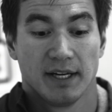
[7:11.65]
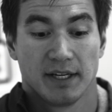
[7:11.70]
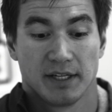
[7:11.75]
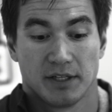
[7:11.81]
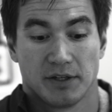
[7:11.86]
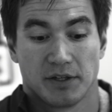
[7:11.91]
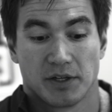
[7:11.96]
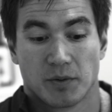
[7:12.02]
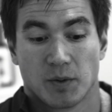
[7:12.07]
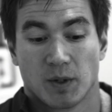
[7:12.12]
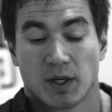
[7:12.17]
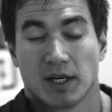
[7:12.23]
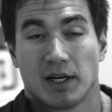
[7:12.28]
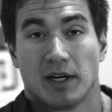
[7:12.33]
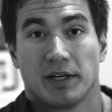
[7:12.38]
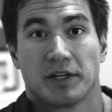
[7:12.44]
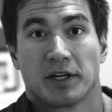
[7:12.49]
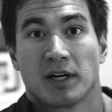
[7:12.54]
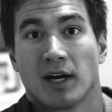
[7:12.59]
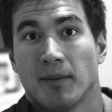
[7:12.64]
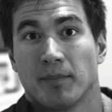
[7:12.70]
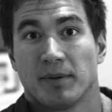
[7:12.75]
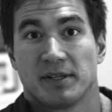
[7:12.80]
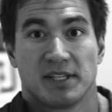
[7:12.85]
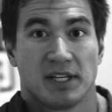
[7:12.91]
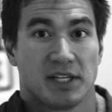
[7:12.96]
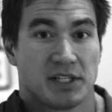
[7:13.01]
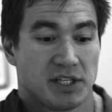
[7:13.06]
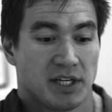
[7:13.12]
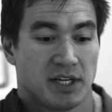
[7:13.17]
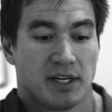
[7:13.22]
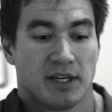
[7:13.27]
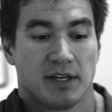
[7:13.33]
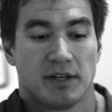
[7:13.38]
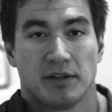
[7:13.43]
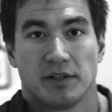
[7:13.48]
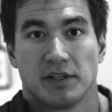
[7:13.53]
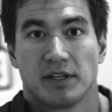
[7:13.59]
you're working on your
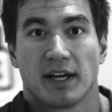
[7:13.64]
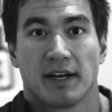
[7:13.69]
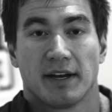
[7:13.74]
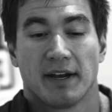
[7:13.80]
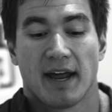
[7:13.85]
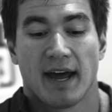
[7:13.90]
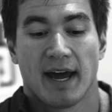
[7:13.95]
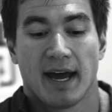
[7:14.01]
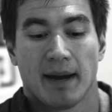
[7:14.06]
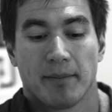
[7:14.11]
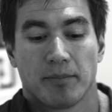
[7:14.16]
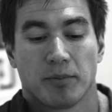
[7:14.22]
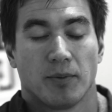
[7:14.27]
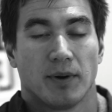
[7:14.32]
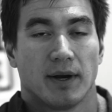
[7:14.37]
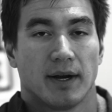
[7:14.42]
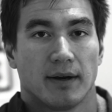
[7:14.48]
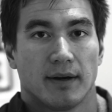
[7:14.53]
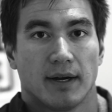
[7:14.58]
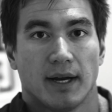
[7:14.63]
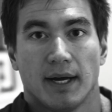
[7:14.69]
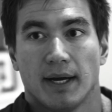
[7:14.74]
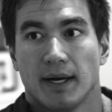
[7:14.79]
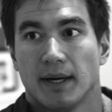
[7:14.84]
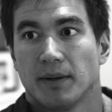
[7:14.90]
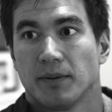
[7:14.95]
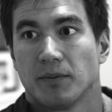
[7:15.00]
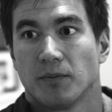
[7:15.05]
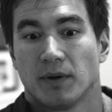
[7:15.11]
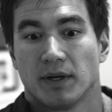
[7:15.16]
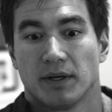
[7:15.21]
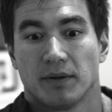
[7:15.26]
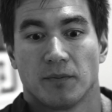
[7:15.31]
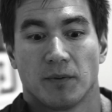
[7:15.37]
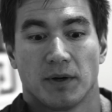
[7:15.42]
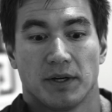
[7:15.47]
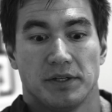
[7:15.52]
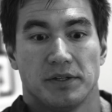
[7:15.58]
composition, or you get an app
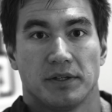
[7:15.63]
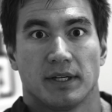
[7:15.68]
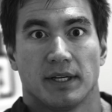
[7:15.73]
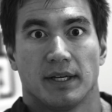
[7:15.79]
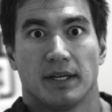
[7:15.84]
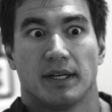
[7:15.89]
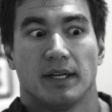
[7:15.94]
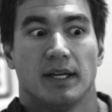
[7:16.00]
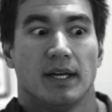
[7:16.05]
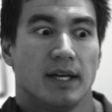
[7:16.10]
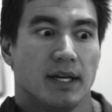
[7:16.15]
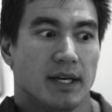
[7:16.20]
where you can